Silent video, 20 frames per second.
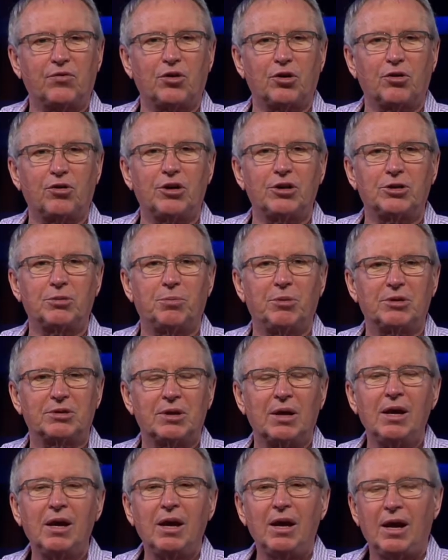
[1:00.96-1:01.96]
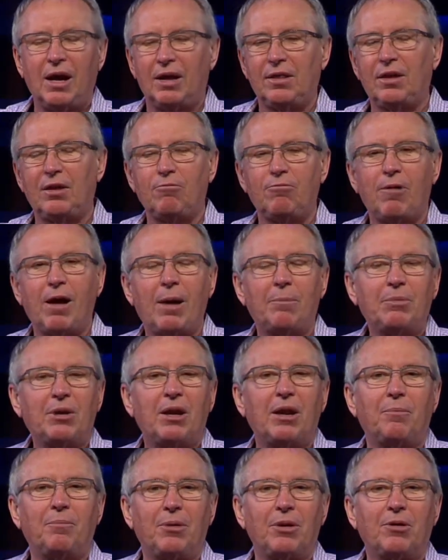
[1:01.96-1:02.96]
Christmas, and they wrapped it
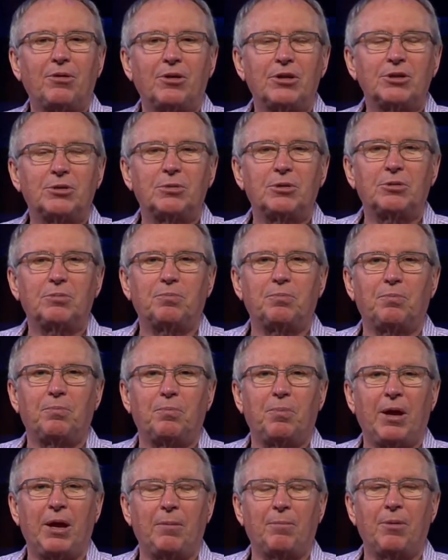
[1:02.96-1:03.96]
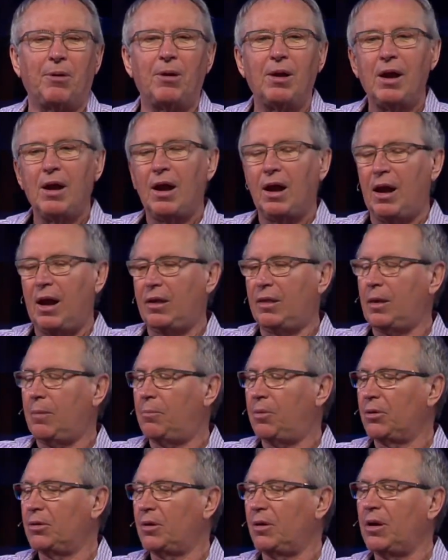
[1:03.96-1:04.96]
up in Christmas paper, and they
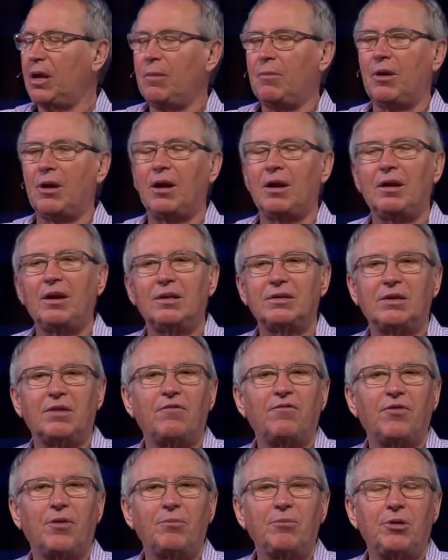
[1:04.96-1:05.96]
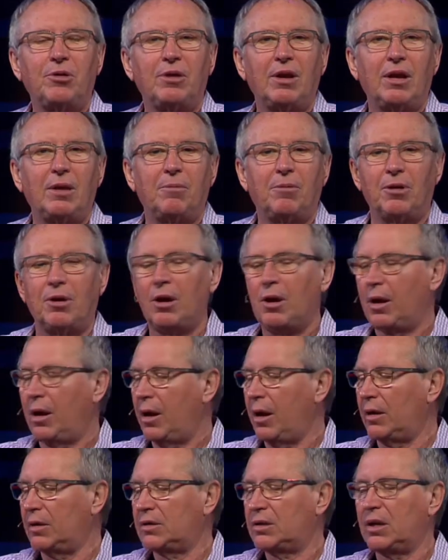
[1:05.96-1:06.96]
put their name on it. Listen, from your neighbor
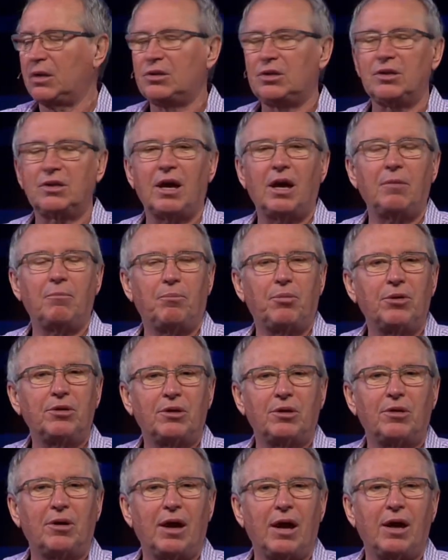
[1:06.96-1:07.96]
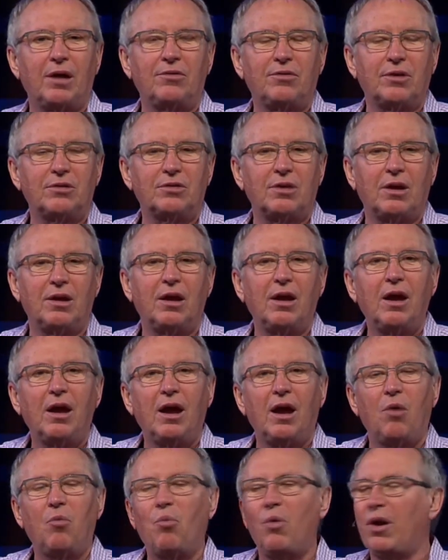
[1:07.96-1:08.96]
at such a, and put their address on it,
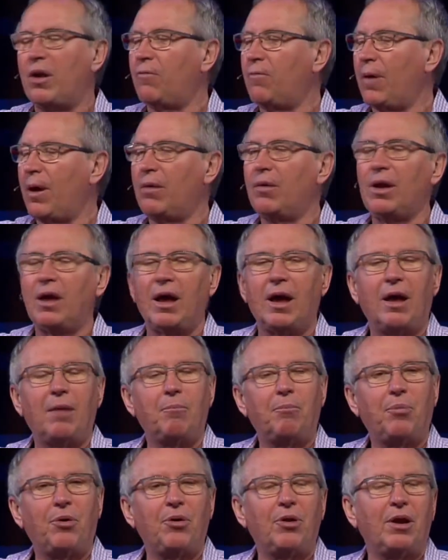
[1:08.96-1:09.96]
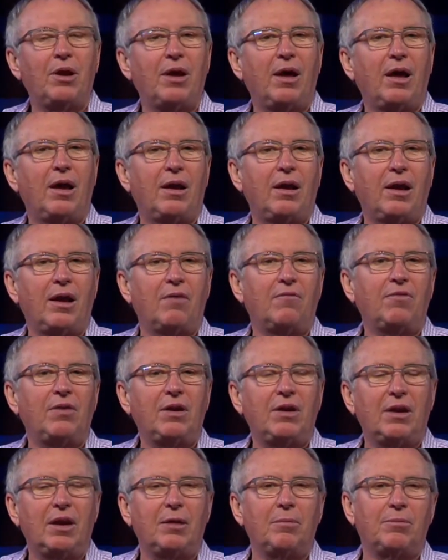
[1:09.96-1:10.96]
and went around and put it at every
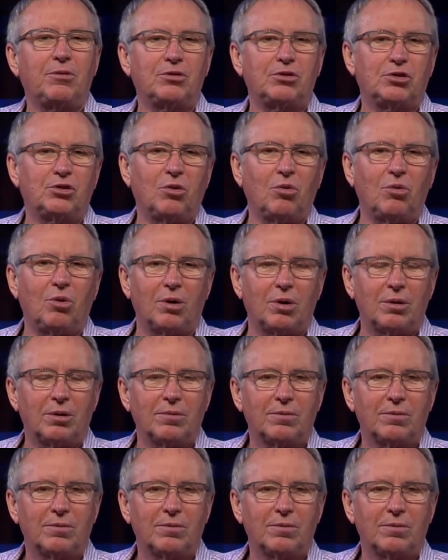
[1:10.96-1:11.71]
neighbor's door.